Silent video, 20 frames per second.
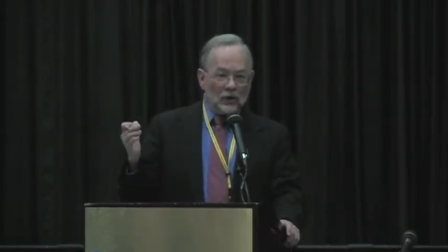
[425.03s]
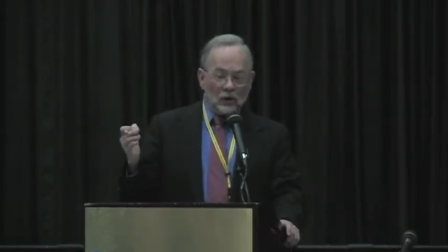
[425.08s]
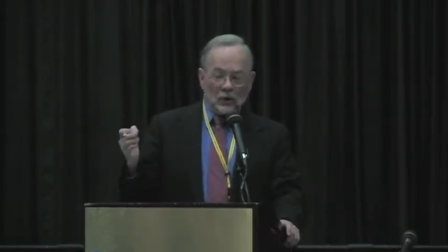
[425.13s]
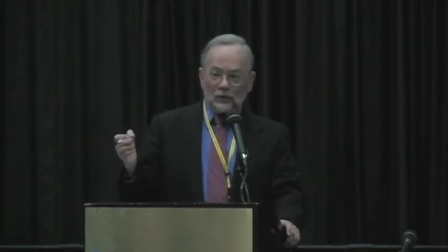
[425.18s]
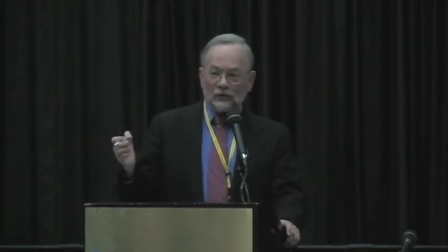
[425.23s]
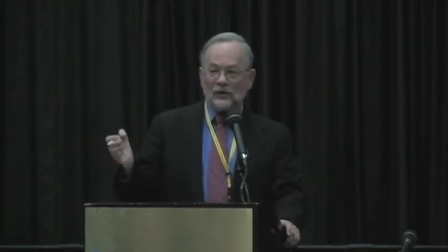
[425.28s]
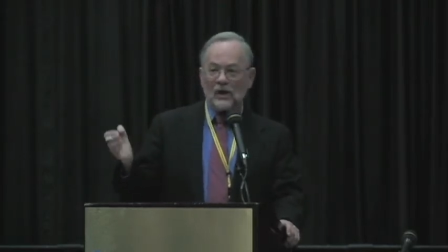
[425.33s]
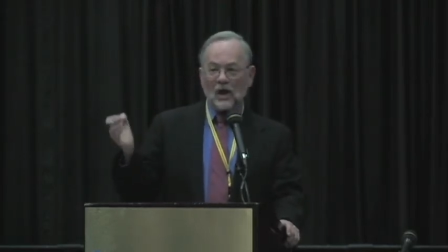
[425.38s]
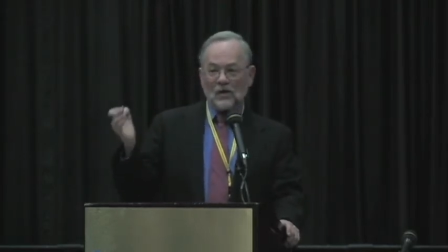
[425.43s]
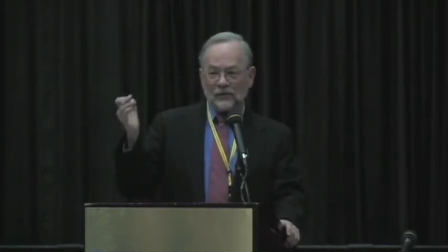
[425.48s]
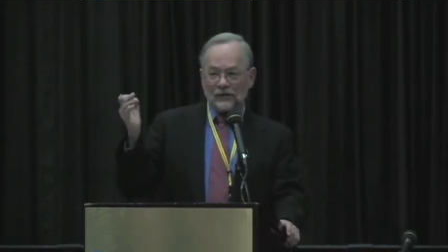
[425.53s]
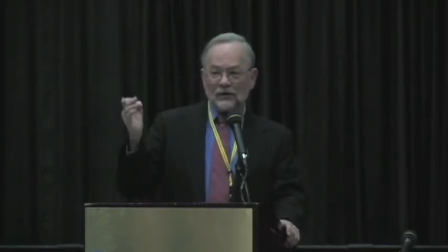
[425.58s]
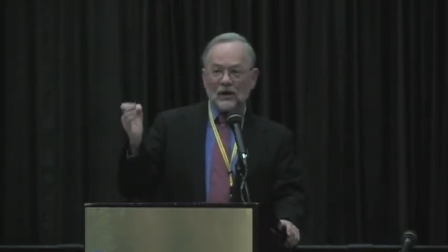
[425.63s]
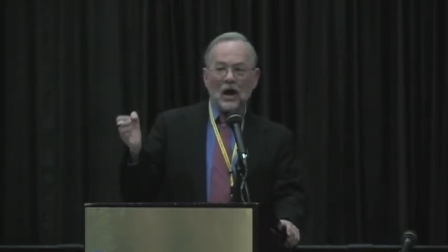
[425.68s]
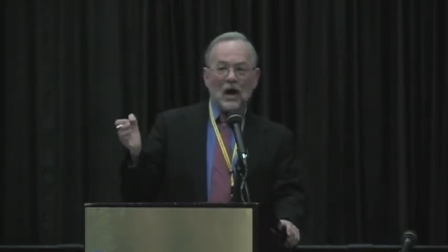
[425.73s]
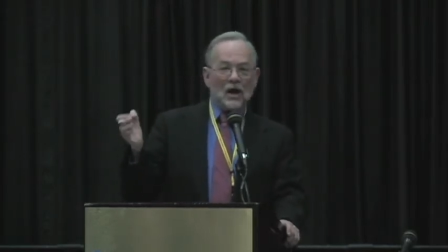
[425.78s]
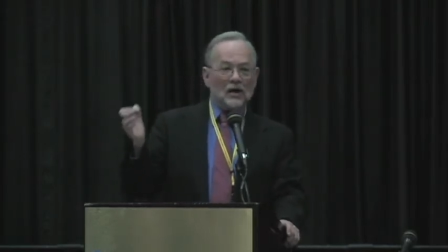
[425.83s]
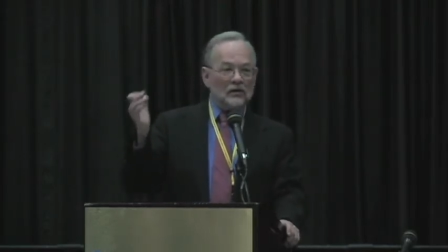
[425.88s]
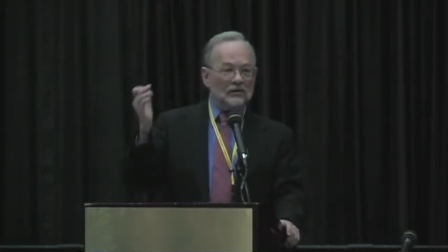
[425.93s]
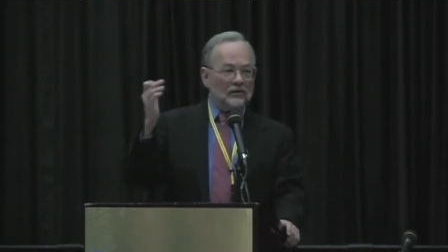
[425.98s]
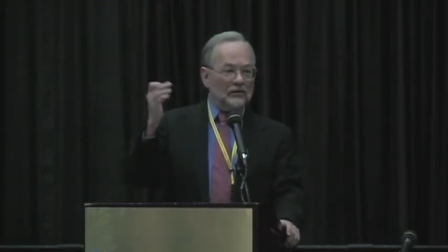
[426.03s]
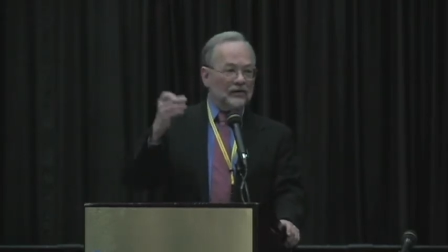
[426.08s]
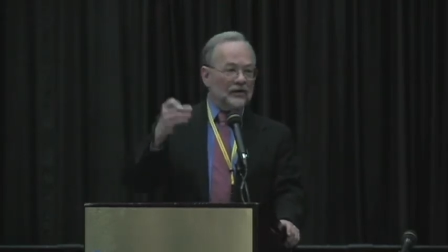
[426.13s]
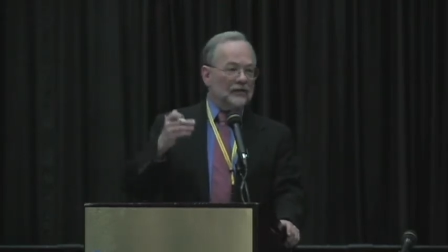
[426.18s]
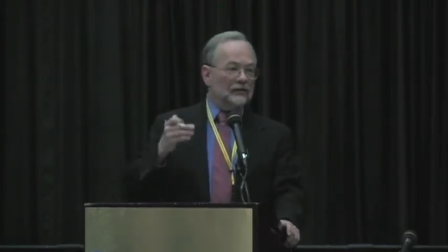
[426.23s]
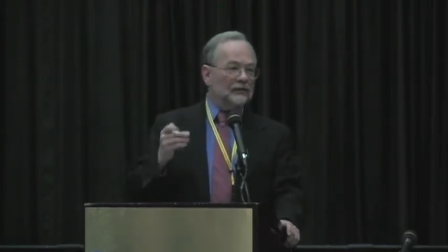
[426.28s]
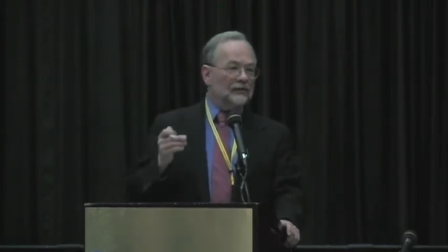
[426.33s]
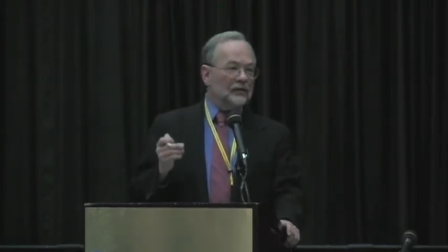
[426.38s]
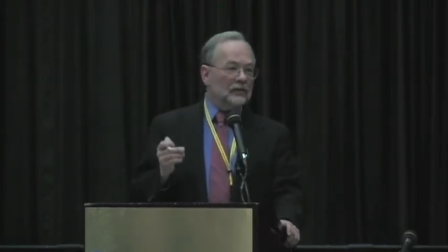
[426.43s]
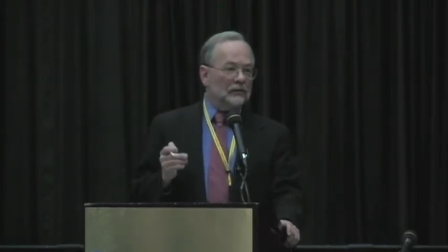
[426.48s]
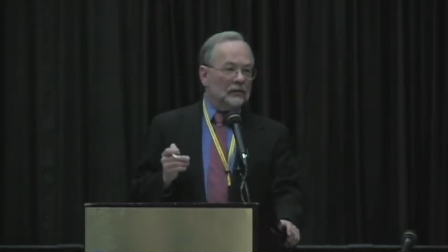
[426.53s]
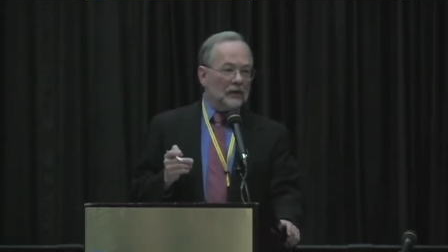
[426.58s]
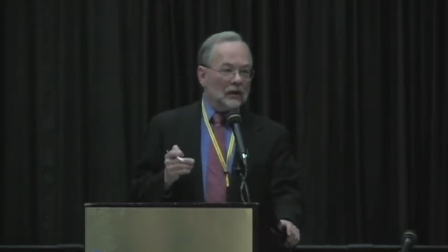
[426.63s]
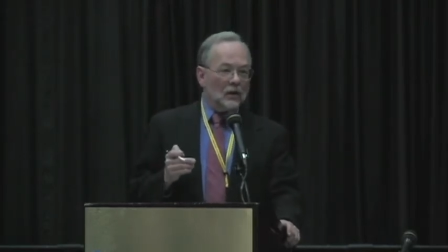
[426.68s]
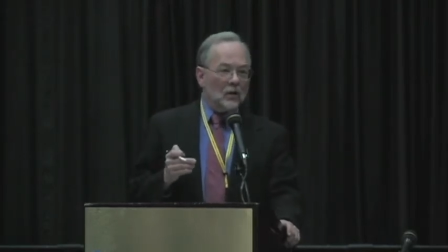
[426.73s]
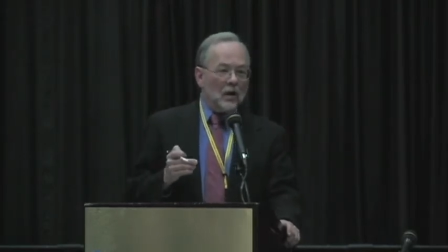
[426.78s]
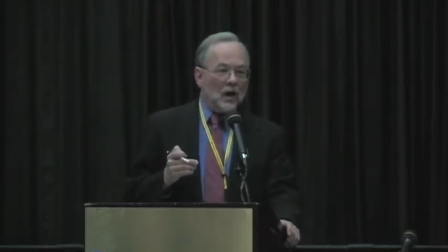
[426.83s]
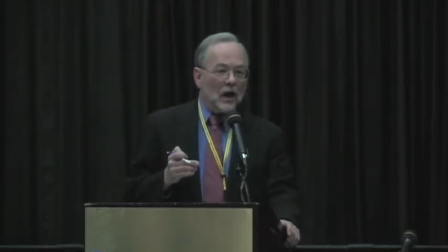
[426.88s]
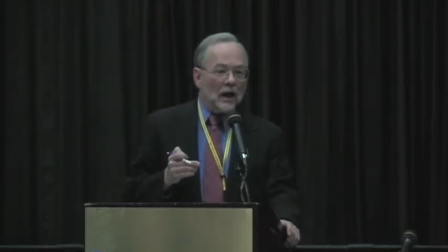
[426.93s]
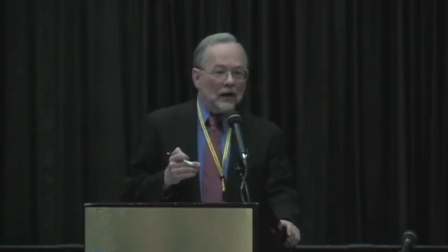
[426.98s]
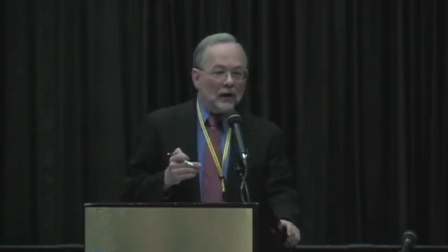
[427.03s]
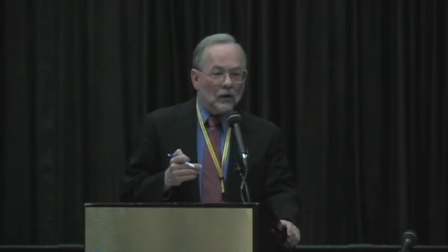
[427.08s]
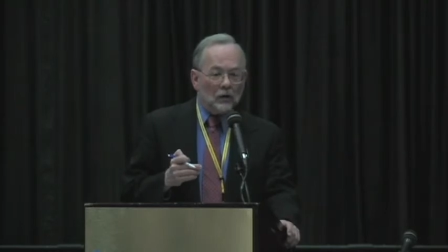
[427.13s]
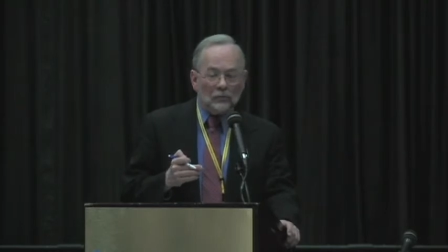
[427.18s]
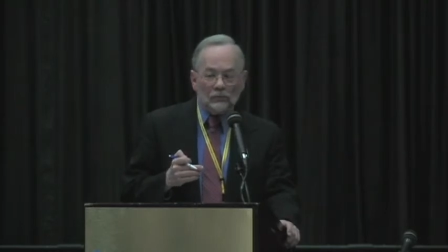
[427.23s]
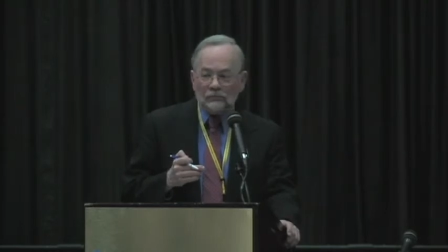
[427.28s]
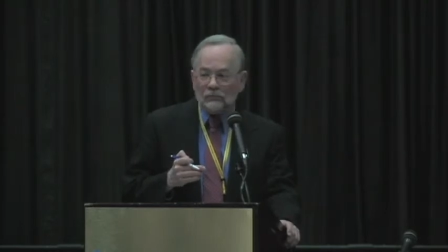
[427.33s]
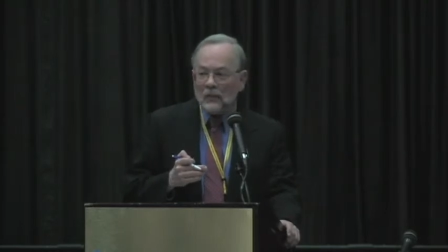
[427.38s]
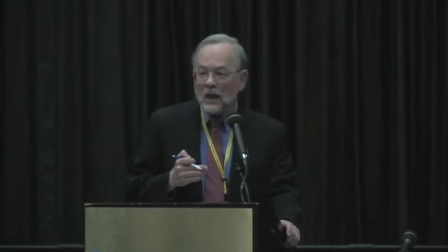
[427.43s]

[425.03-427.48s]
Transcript: who's now retired and living in Findlay, Ohio,